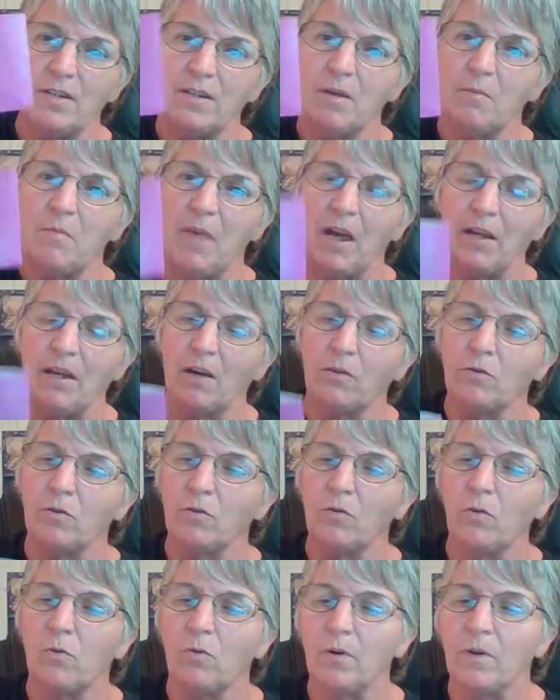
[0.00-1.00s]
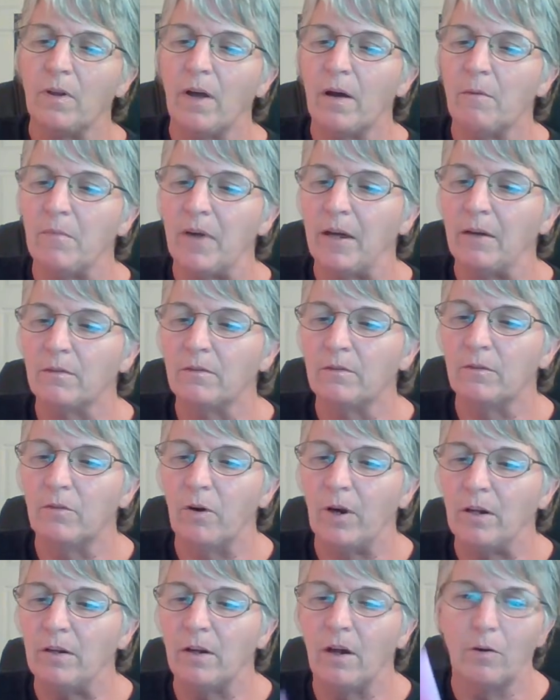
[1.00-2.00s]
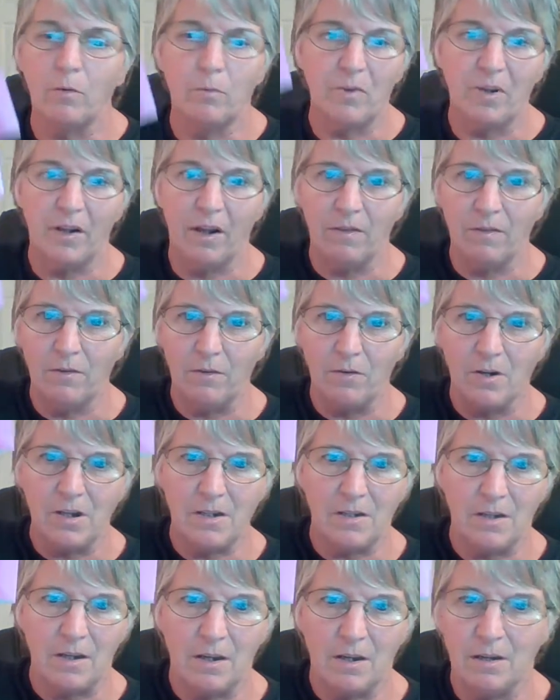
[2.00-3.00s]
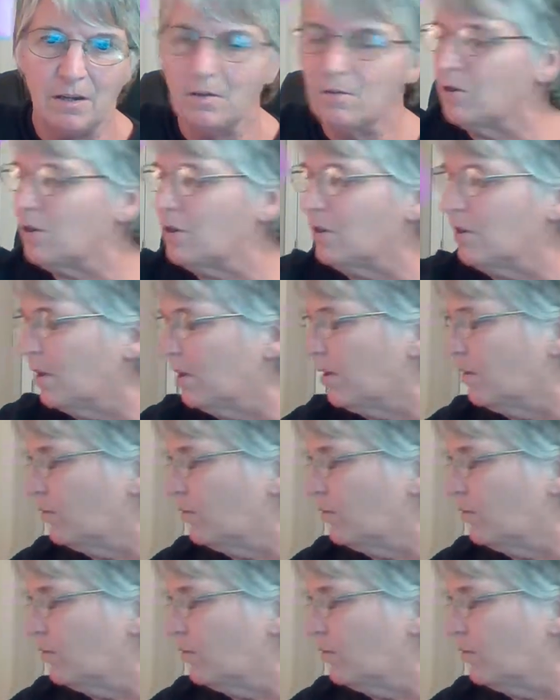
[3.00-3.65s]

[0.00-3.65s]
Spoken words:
Some may go to Lorelai, my granddaughter, but like 30 cents, you know,